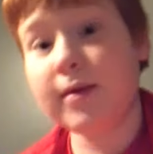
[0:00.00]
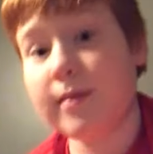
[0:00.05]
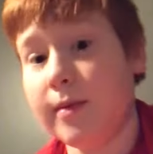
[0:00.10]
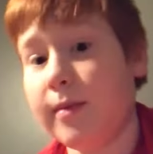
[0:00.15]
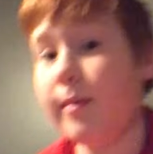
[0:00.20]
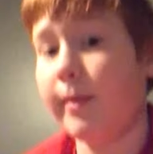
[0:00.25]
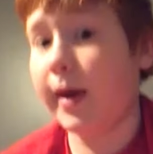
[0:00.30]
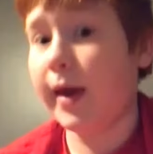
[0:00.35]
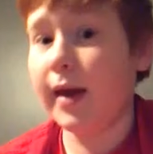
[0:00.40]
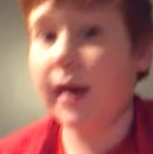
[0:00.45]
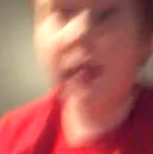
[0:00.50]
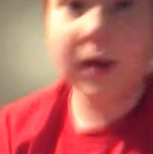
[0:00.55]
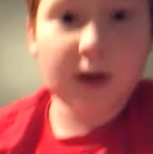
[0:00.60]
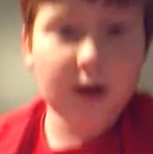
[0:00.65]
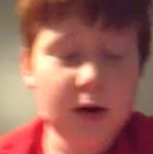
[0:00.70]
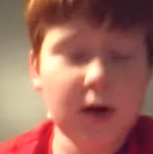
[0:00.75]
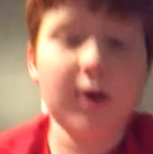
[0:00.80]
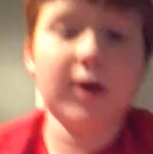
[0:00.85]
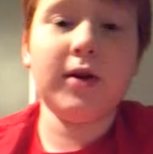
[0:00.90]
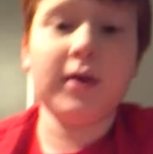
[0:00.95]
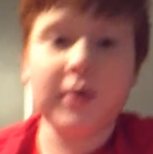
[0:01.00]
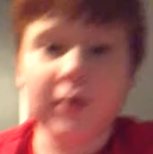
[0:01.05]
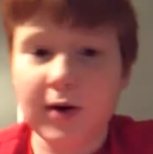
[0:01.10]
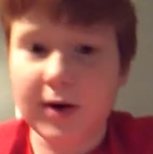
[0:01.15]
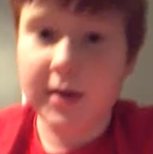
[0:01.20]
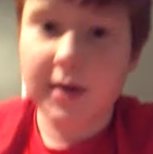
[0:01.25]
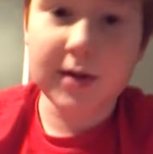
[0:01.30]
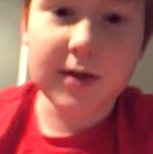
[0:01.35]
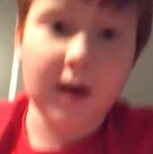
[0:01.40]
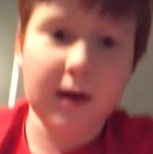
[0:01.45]
Make good
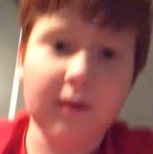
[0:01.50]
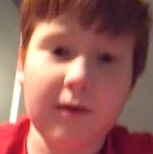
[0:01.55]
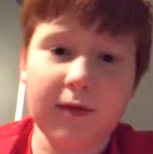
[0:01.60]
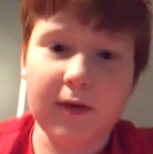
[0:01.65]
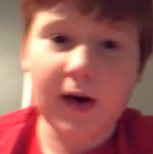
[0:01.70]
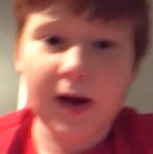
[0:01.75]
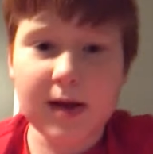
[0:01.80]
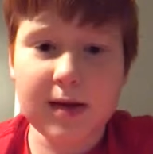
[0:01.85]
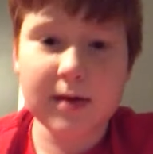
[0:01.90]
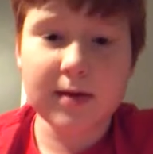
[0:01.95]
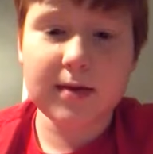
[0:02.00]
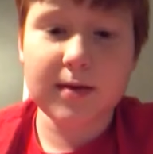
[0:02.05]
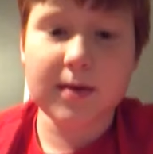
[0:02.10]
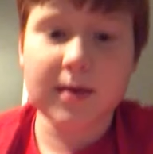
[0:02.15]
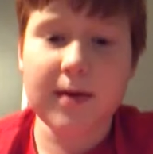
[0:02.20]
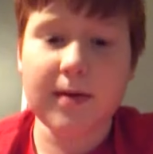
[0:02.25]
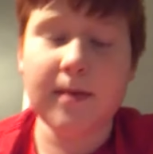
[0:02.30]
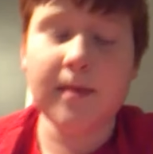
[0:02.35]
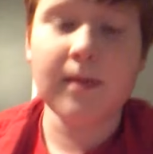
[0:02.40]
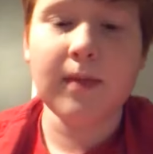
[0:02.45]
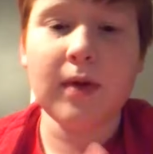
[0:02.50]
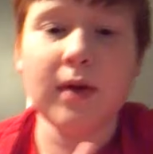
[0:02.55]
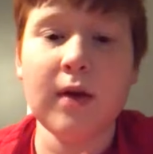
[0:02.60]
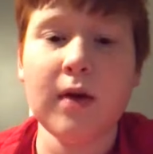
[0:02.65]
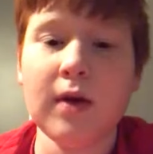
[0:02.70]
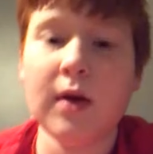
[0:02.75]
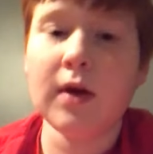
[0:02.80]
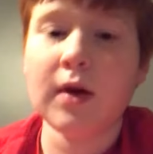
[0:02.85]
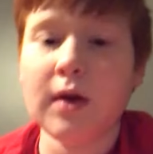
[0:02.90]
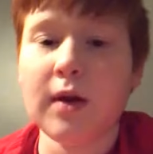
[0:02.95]
choices on friends.
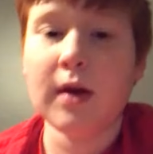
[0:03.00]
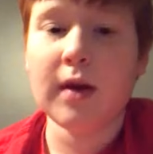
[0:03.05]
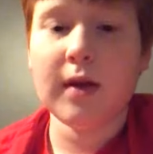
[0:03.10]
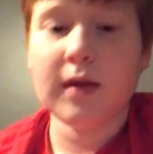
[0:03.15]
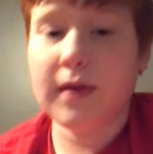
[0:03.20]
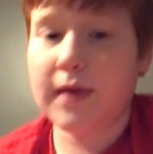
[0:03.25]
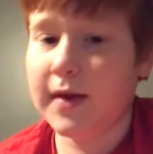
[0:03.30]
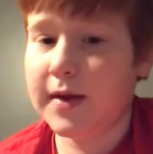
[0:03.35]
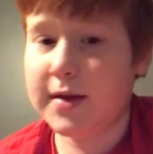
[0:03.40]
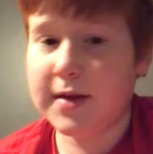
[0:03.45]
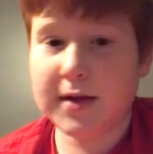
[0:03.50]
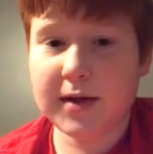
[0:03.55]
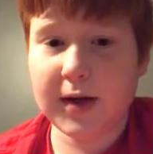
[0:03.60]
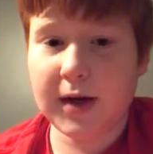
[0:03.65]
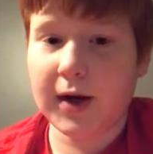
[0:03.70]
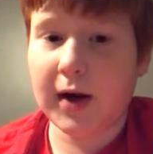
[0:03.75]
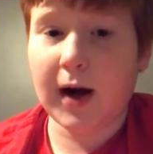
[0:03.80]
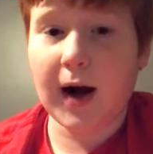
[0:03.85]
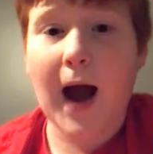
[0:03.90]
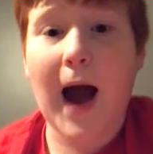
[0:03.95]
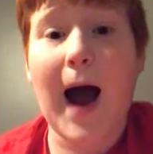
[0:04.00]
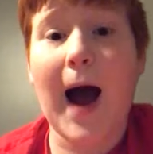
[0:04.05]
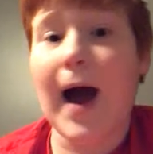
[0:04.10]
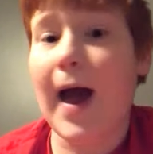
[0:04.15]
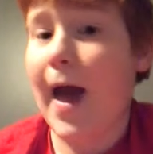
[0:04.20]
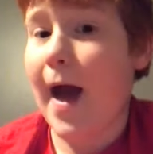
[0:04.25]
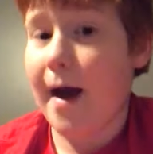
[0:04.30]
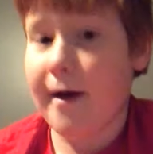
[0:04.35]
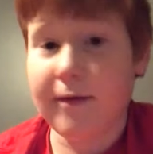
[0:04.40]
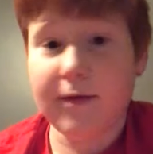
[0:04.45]
This year, I
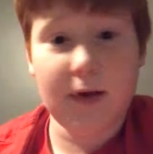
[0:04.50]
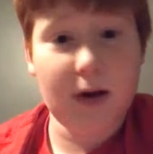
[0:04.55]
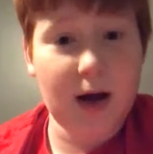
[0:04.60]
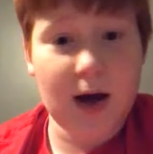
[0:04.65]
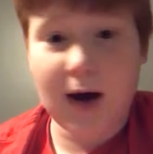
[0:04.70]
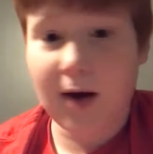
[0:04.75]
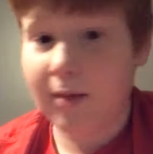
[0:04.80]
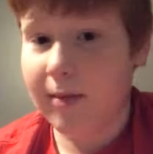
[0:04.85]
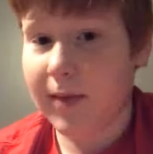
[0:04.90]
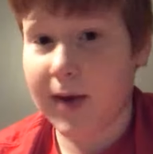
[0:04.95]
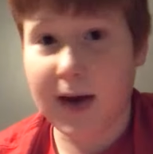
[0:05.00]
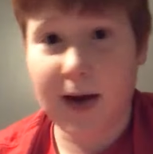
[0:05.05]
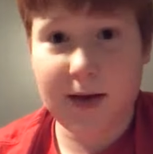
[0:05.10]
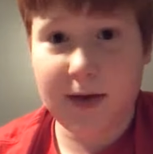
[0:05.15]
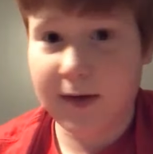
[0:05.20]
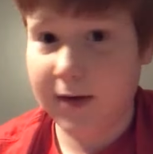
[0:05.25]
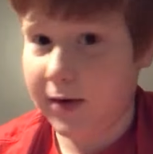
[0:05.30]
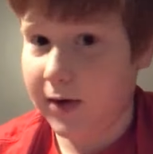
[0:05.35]
have not made the